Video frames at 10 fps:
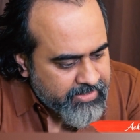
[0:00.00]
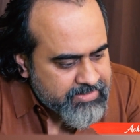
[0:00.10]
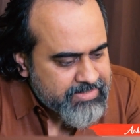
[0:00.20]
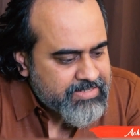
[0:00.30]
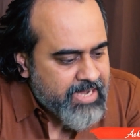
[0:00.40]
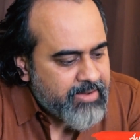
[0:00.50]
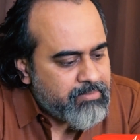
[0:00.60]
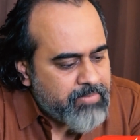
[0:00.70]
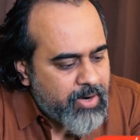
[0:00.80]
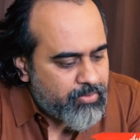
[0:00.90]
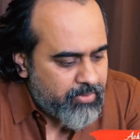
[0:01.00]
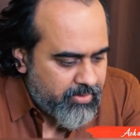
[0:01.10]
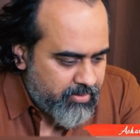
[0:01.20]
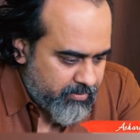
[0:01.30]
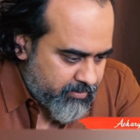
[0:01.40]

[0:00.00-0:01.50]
that is time bound,